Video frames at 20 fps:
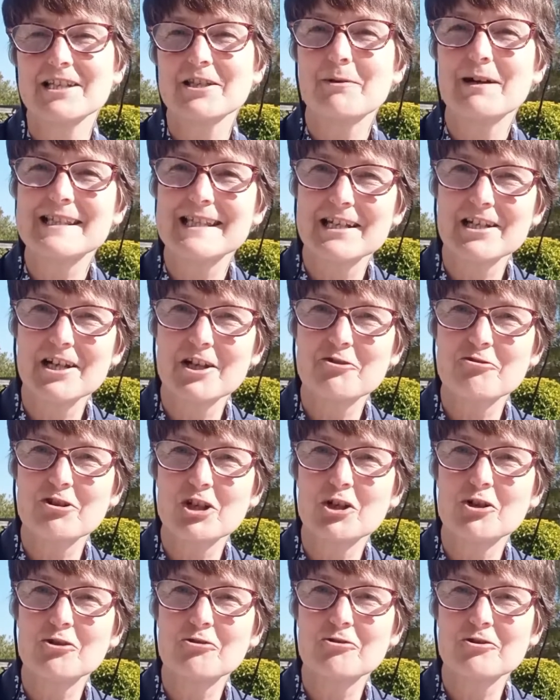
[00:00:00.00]
So I said I'd
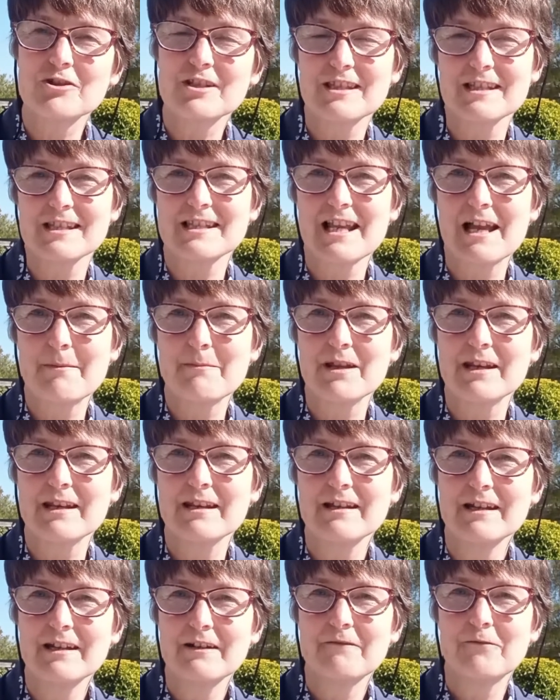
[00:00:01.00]
record the sermon
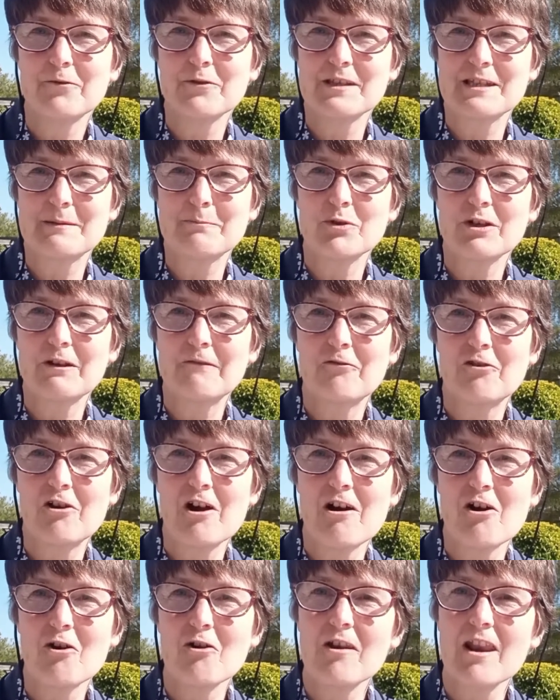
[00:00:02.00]
for this morning for
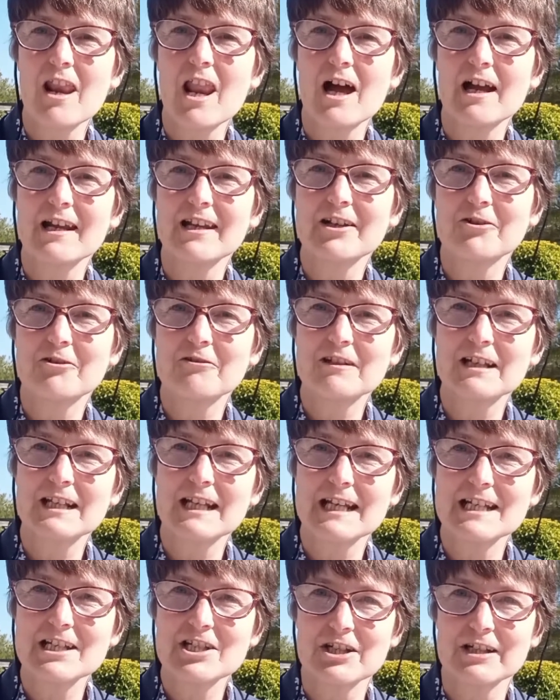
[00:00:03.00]
our online
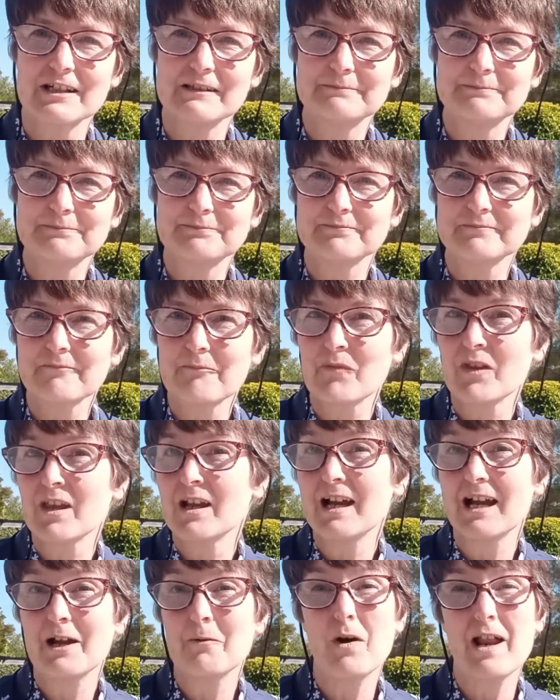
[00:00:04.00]
congregation.
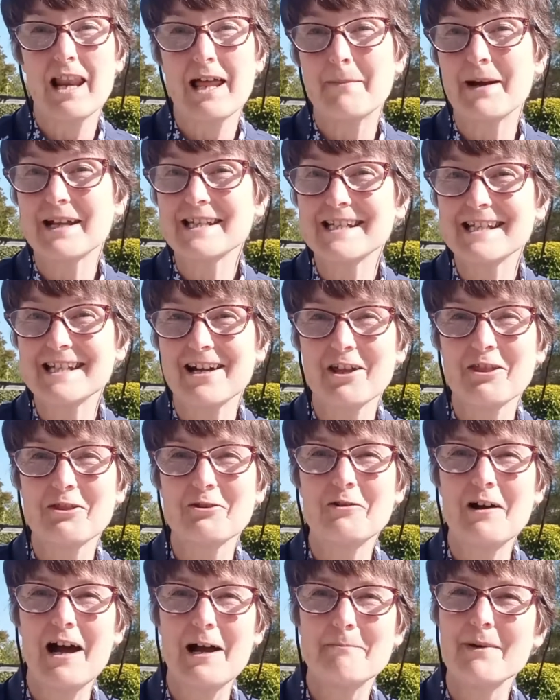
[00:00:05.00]
And while I'm at it, I
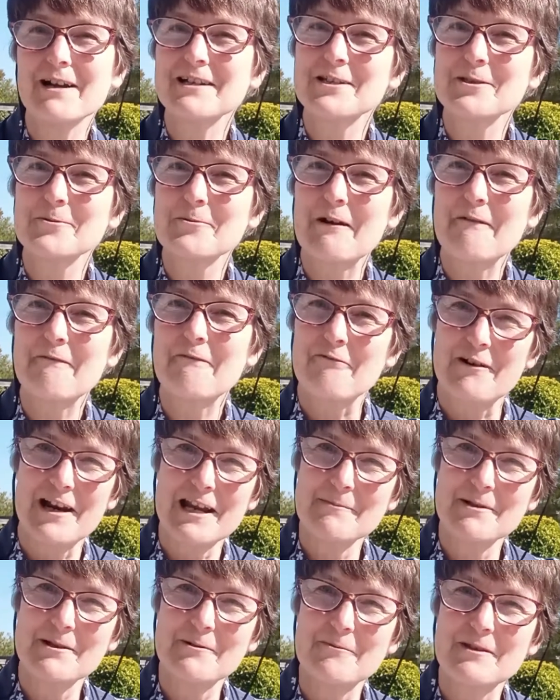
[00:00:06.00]
thought I might as well
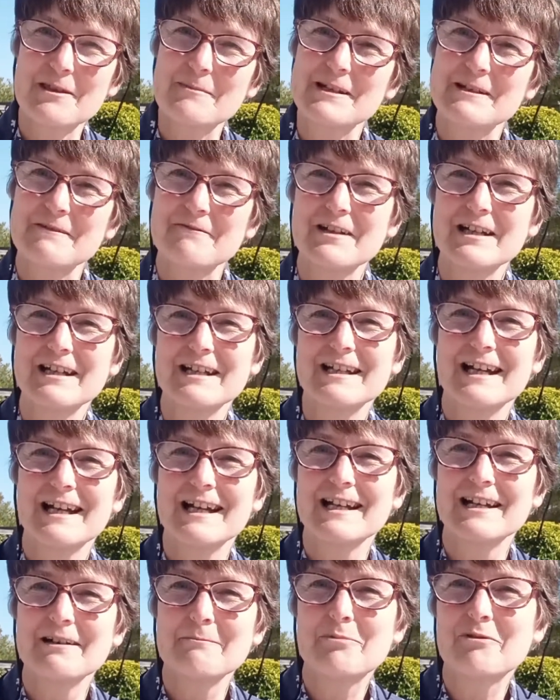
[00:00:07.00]
frame it with a bit of
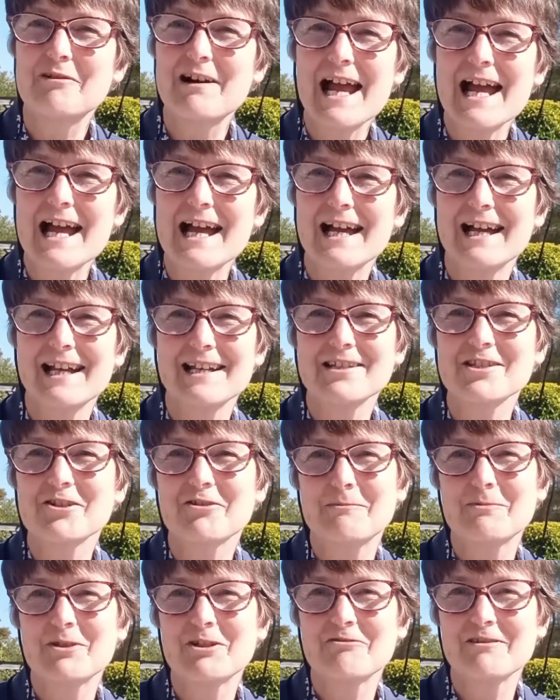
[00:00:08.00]
prayer and
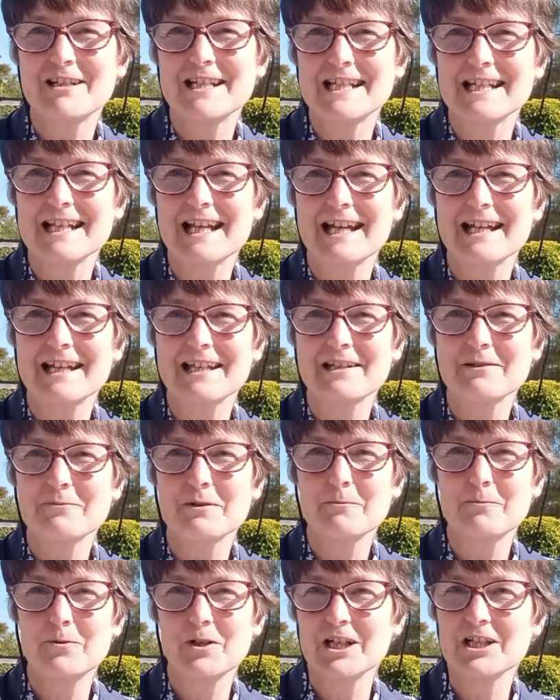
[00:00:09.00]
scripture reading and
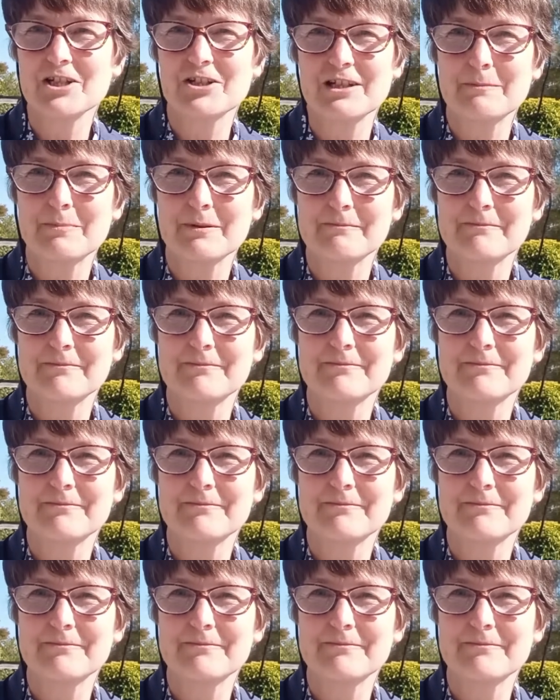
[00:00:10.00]
worship.